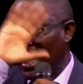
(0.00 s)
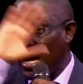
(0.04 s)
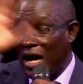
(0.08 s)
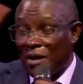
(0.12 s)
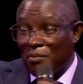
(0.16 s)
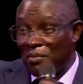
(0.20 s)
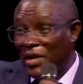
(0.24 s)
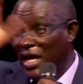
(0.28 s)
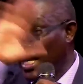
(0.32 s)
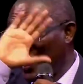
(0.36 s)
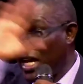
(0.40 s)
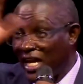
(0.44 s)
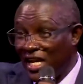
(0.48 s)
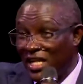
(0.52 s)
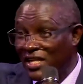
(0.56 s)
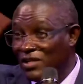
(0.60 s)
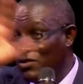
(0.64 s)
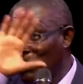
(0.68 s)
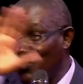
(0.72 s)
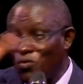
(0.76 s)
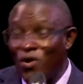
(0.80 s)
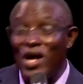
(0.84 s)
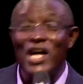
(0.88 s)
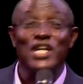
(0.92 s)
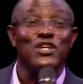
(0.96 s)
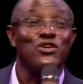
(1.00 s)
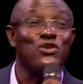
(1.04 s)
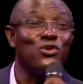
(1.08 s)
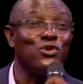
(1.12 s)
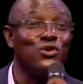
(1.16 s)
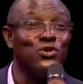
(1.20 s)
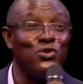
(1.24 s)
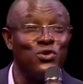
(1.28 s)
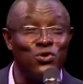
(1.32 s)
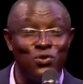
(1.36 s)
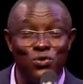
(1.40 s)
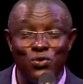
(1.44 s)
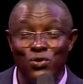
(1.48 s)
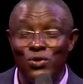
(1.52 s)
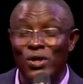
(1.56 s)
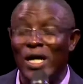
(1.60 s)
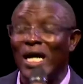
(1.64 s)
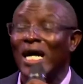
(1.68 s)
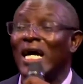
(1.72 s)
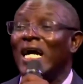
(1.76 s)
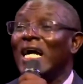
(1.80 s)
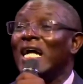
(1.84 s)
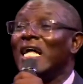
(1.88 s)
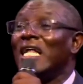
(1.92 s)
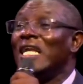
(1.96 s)
Amen. What do you
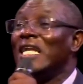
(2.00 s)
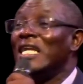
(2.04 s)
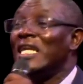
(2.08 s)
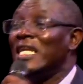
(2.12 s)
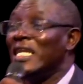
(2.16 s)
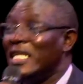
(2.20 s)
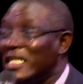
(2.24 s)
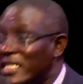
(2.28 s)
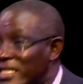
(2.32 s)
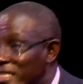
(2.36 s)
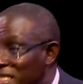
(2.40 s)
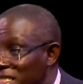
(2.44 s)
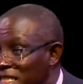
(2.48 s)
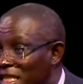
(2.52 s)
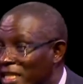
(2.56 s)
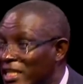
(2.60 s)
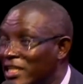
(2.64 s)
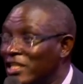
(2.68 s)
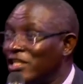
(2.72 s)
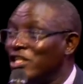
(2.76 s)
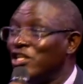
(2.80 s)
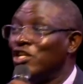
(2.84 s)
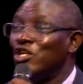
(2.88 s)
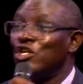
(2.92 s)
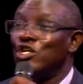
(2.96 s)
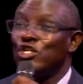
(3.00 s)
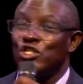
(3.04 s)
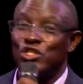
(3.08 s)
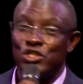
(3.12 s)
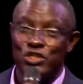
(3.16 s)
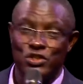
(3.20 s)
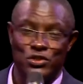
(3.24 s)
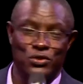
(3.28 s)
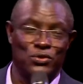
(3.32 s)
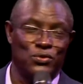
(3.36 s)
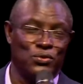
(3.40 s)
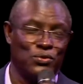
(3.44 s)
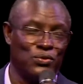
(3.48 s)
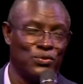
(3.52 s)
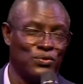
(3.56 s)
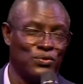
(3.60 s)
listen to?